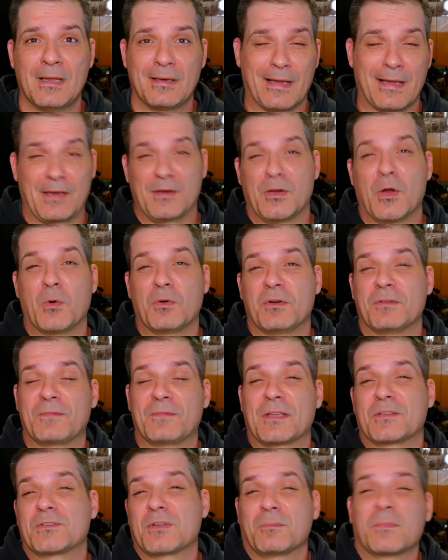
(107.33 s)
not knowing if
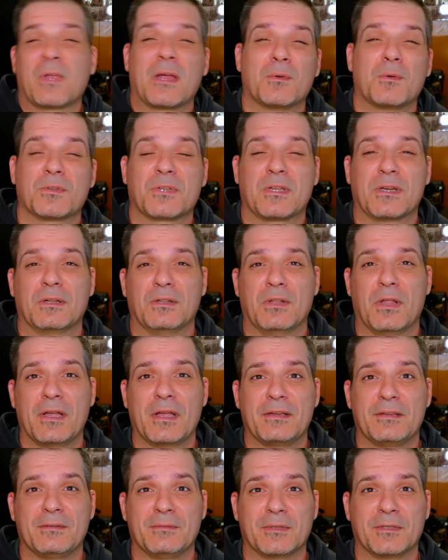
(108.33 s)
that's something I was going to
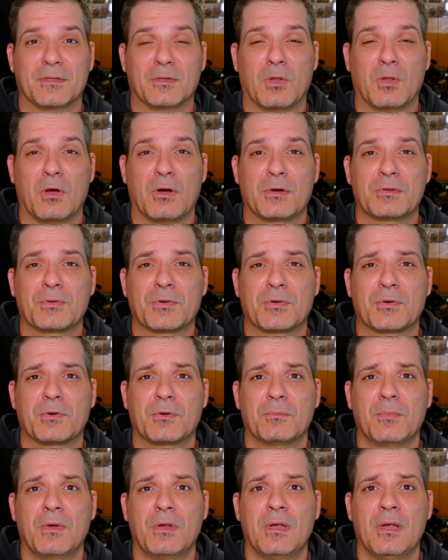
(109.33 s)
like in the long
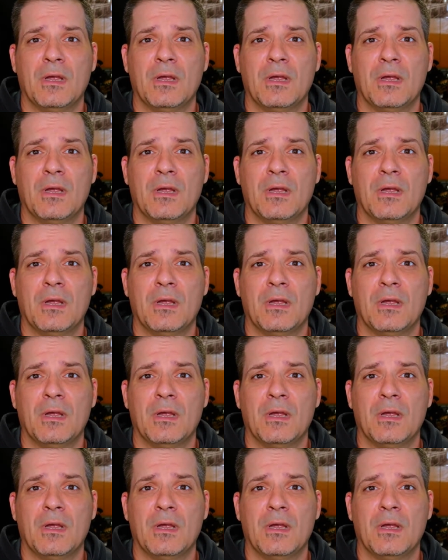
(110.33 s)
term.